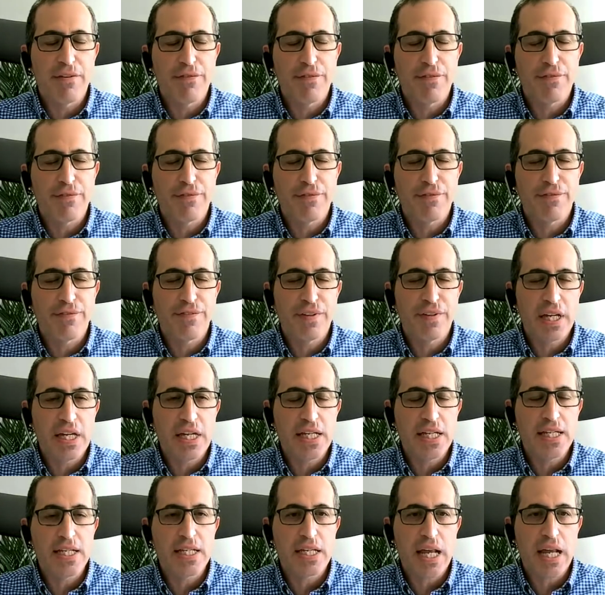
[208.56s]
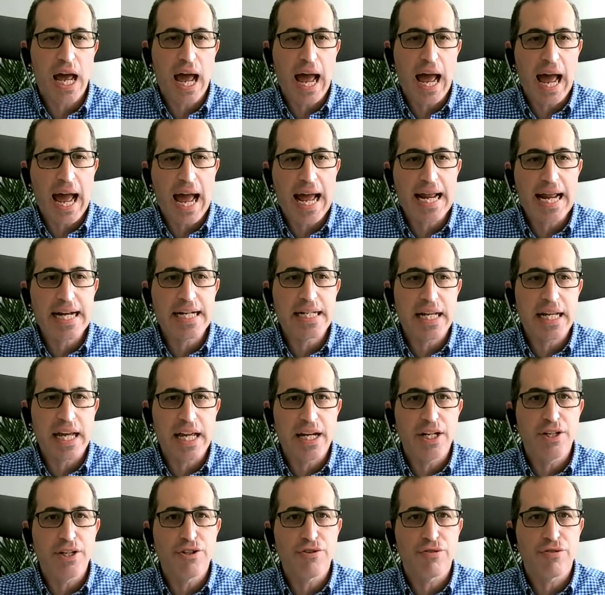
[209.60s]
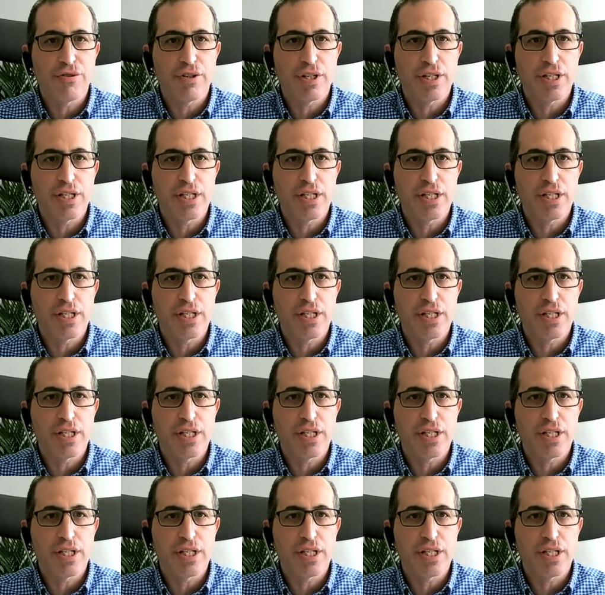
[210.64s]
Fees and interest